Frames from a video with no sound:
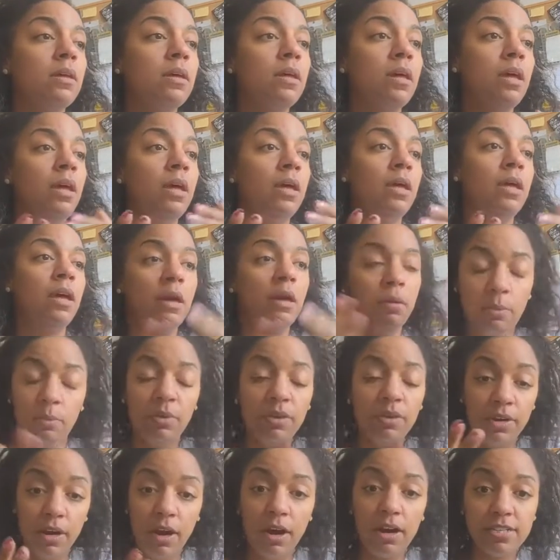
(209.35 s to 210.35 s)

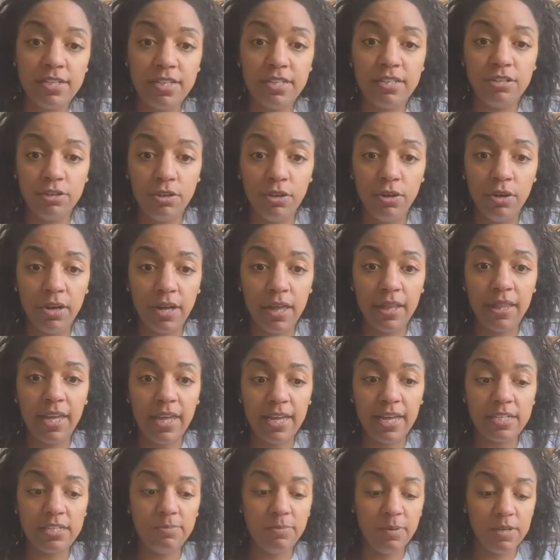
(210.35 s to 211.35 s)
an artist talk at the
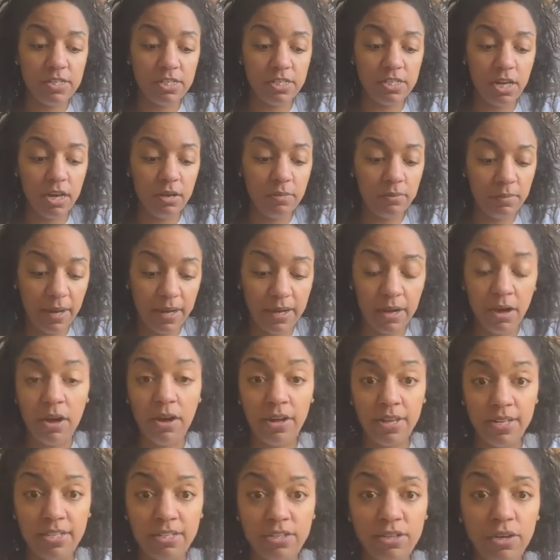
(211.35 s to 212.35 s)
exhibition by an
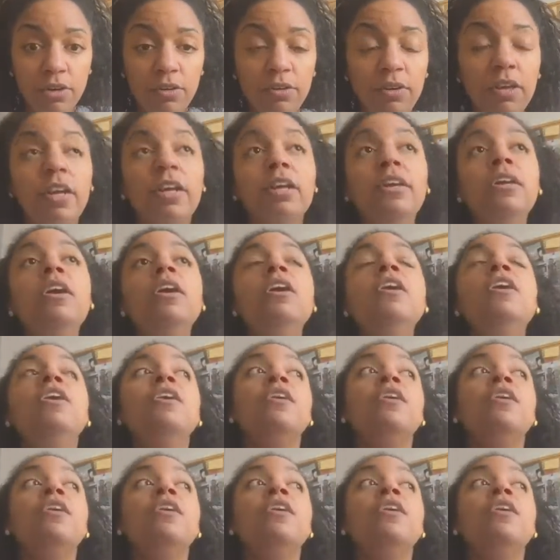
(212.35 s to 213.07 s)
art historian,